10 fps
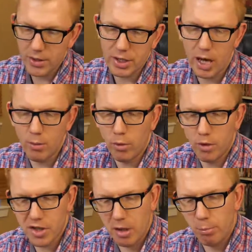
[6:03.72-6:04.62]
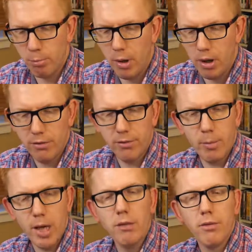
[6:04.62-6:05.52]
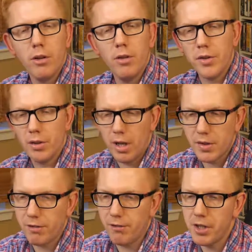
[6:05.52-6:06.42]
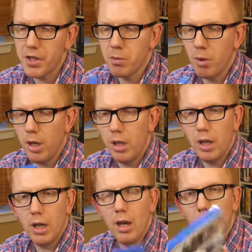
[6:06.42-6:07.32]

Star Wars Battlefront, so that's the first one, and that